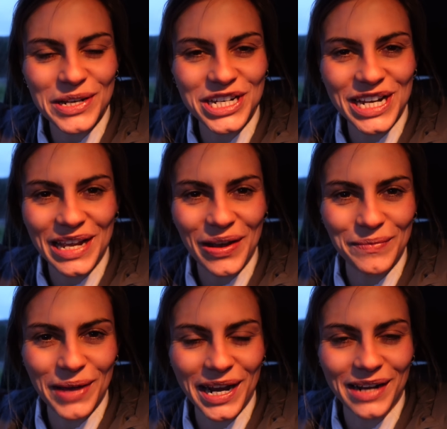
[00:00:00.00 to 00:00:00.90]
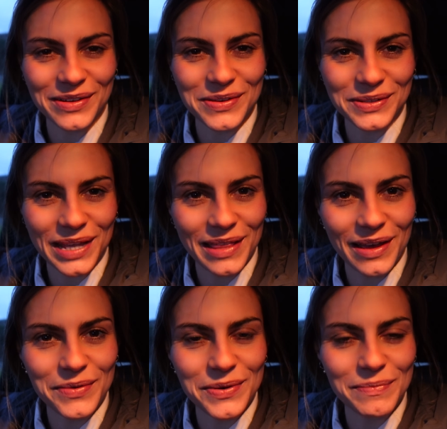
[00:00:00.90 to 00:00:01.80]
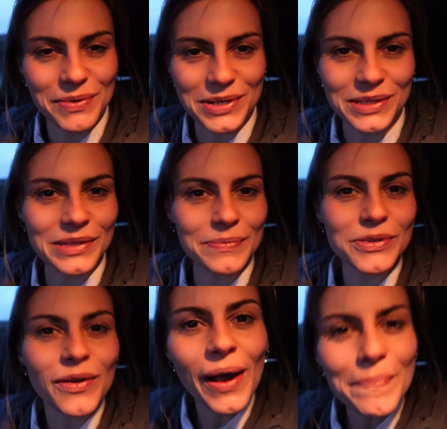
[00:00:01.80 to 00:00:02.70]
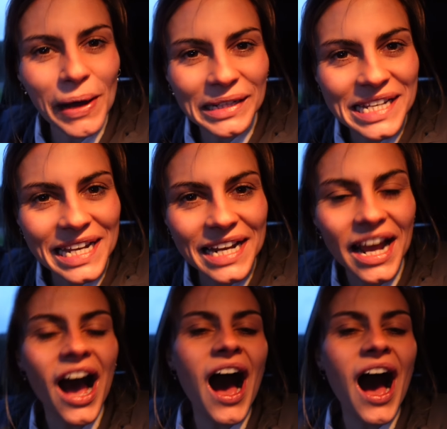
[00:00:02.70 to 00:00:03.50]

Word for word: a cheeky comment, and of course hit that all important subscribe button.